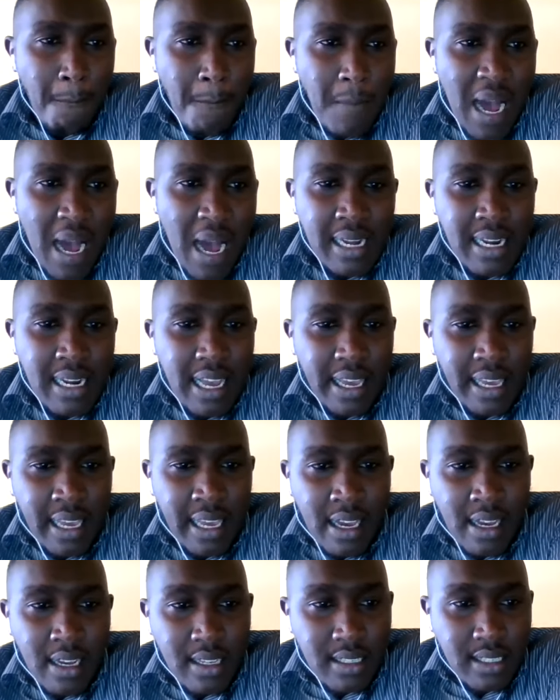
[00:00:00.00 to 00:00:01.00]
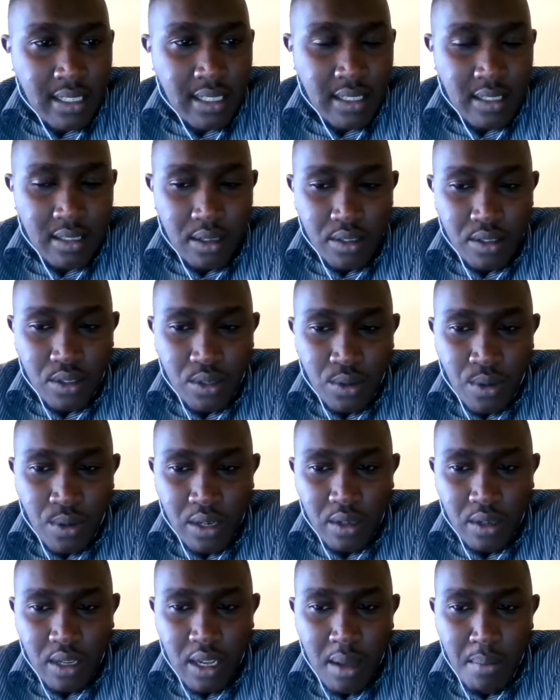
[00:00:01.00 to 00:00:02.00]
bad eggs so we are
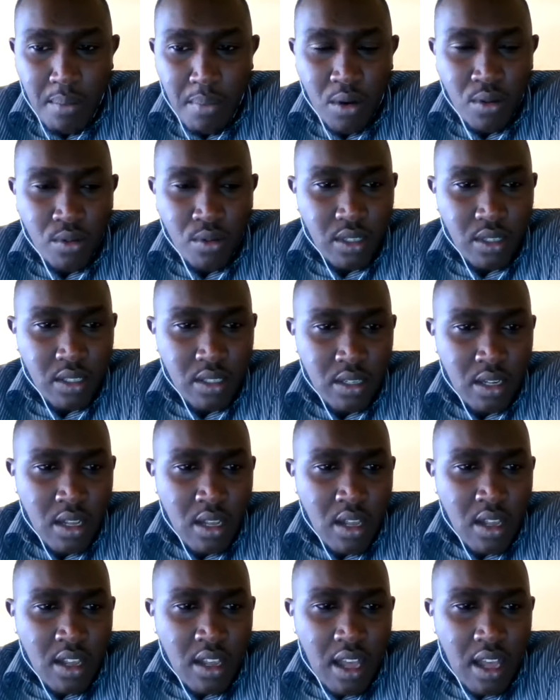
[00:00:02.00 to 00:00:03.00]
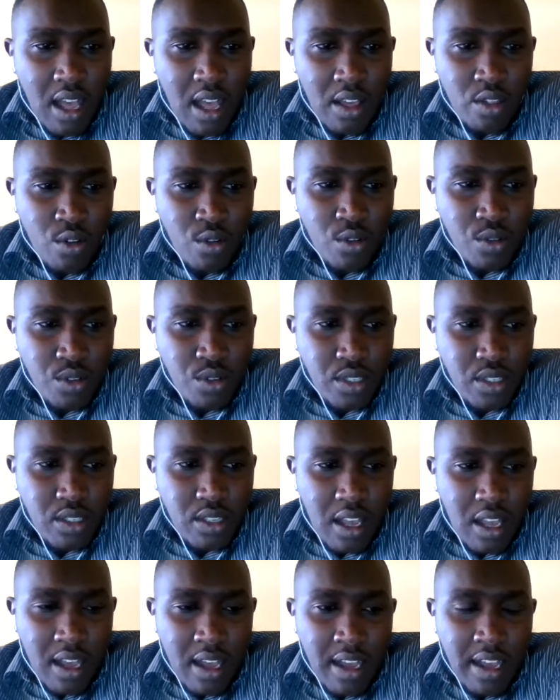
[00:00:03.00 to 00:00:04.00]
talking about uh, those
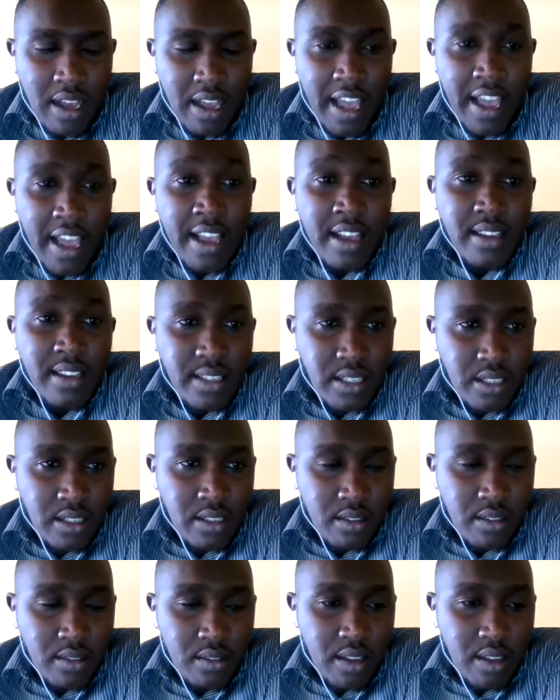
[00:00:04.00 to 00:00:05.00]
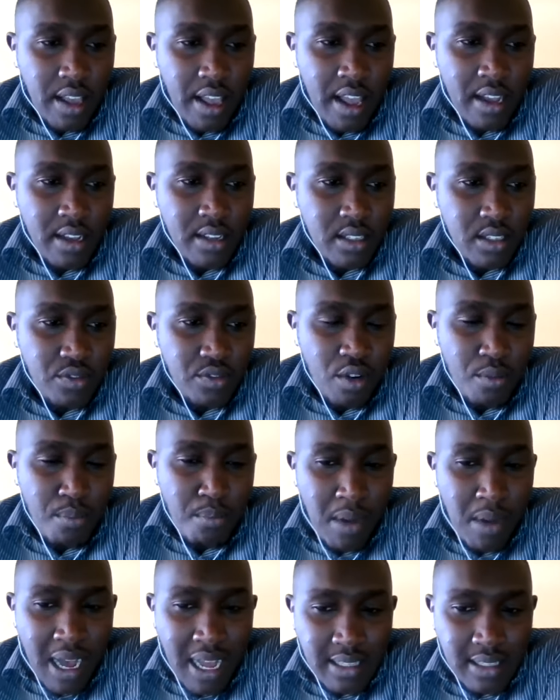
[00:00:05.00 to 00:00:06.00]
uh, eggs eggs from
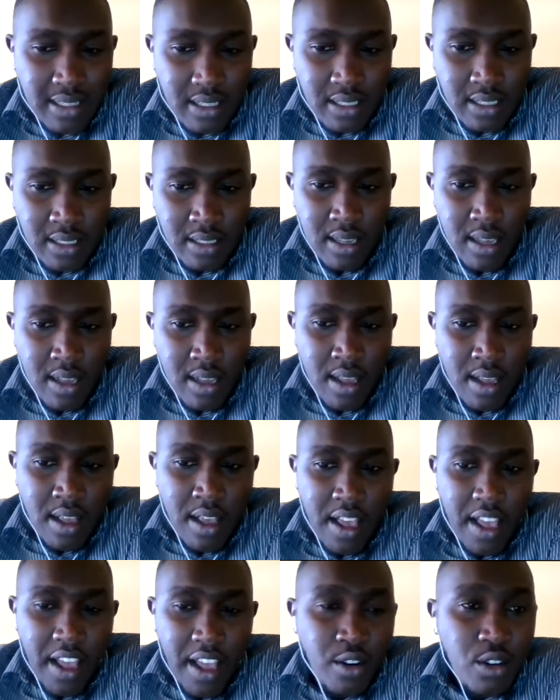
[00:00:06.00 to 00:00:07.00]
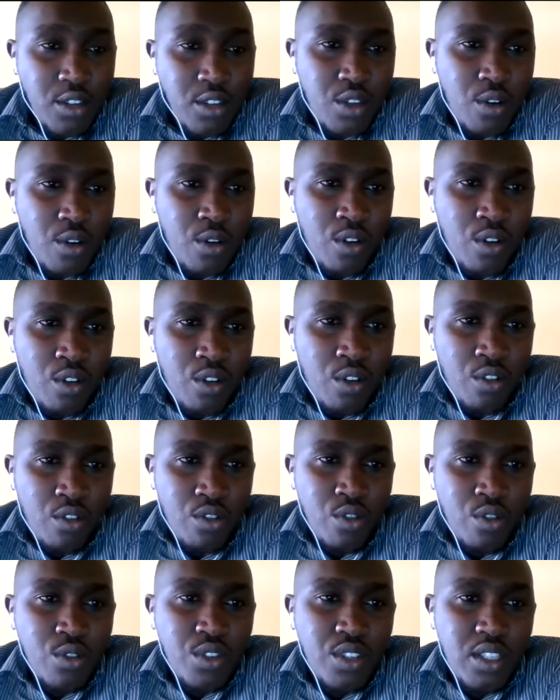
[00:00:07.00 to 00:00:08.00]
birds and also
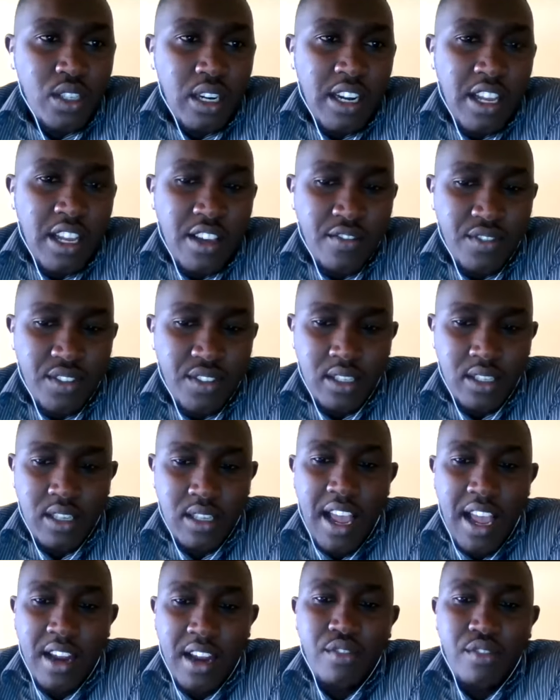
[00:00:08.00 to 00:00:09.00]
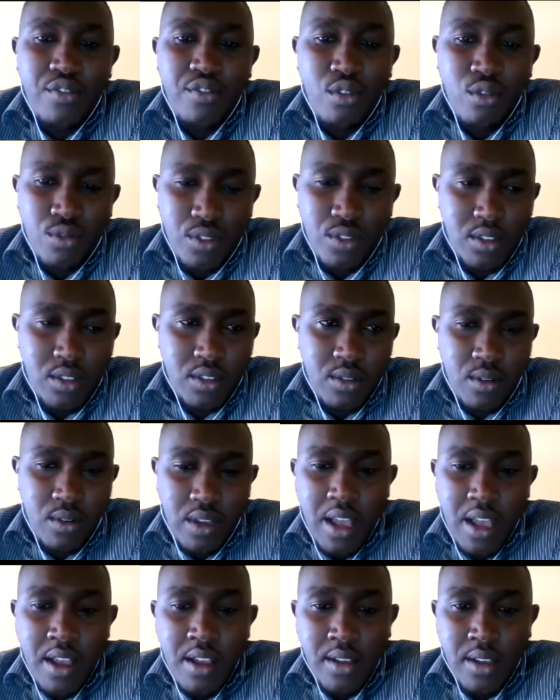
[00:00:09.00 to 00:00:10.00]
those leaves and fruits
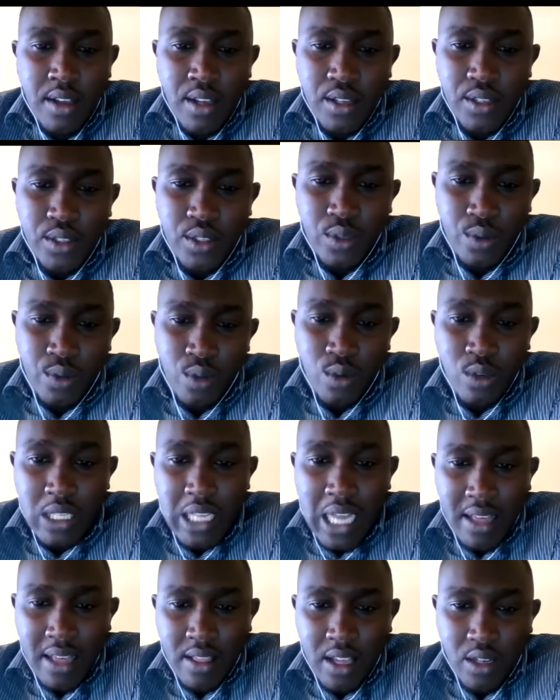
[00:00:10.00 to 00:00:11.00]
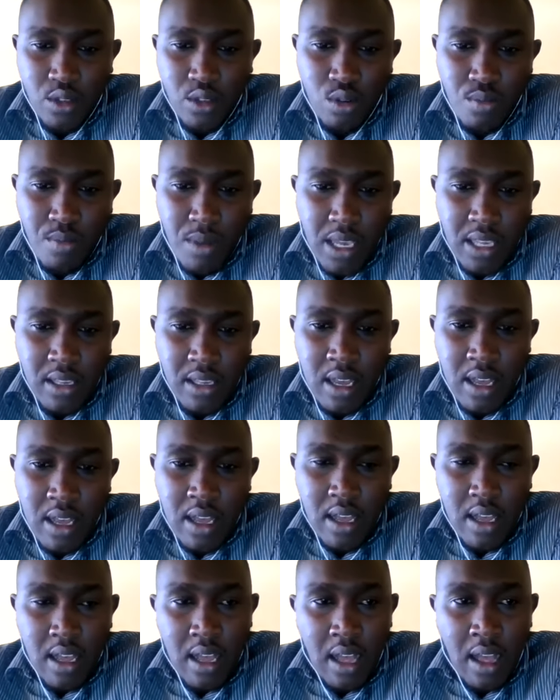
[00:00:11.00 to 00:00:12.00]
okay so those are the two
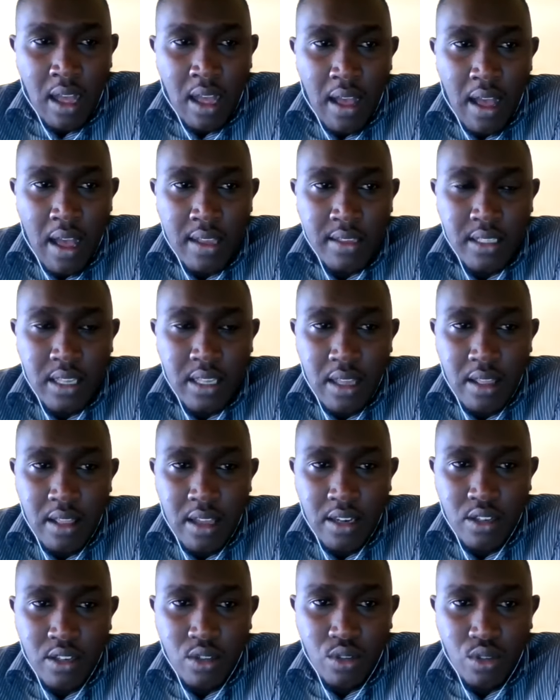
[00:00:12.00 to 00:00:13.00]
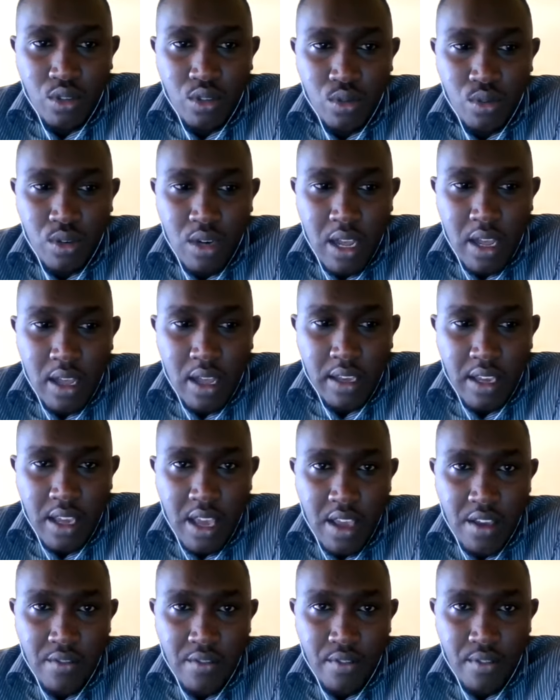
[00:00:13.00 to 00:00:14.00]
major uh, answer that you should uh,
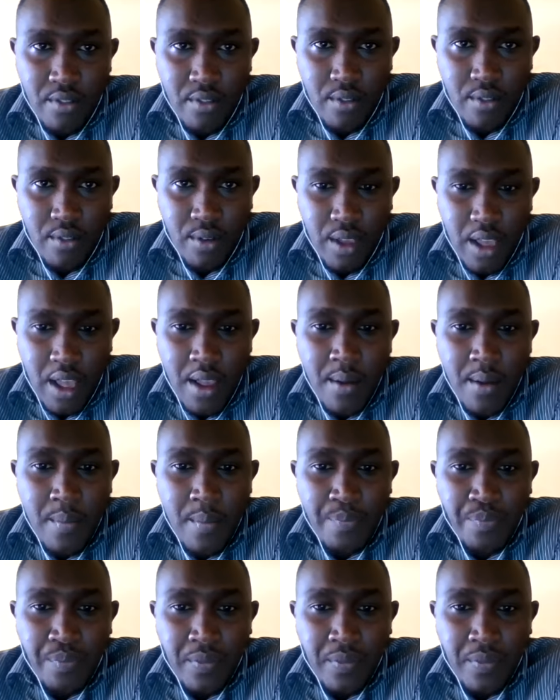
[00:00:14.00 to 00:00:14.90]
give okay